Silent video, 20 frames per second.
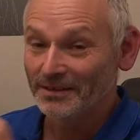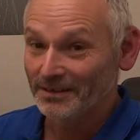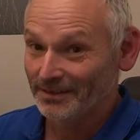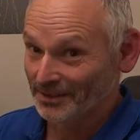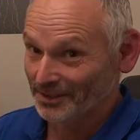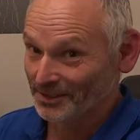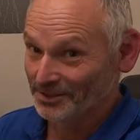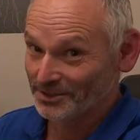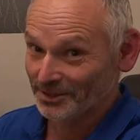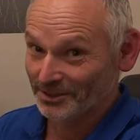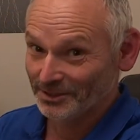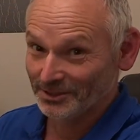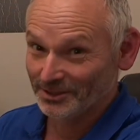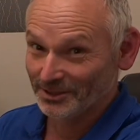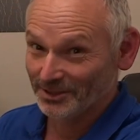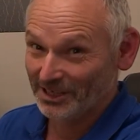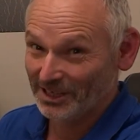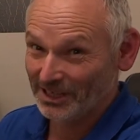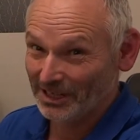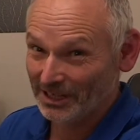It is a
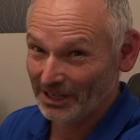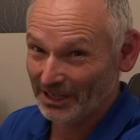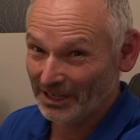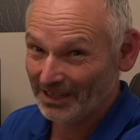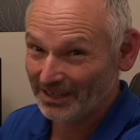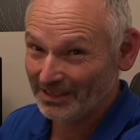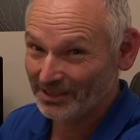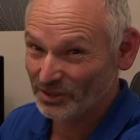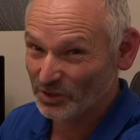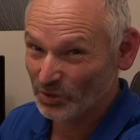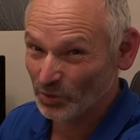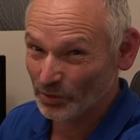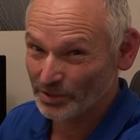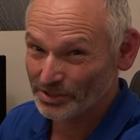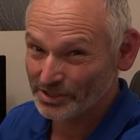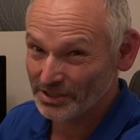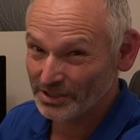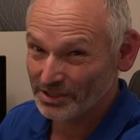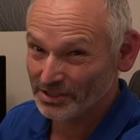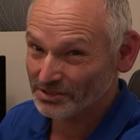little
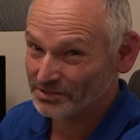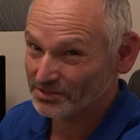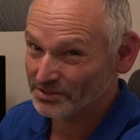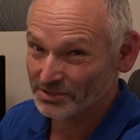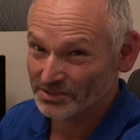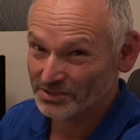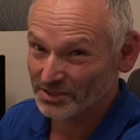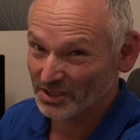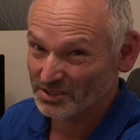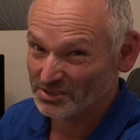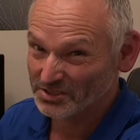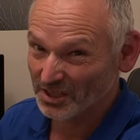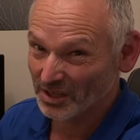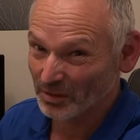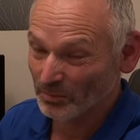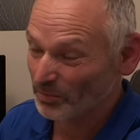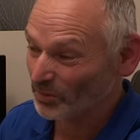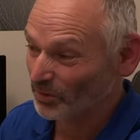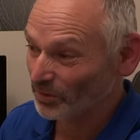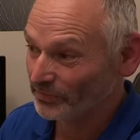noisy because there's no
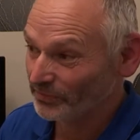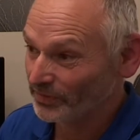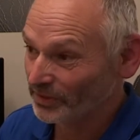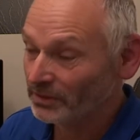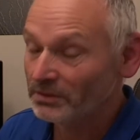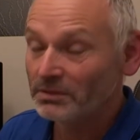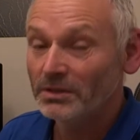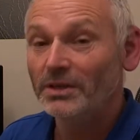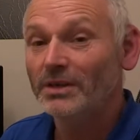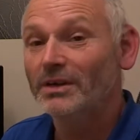soundproofing.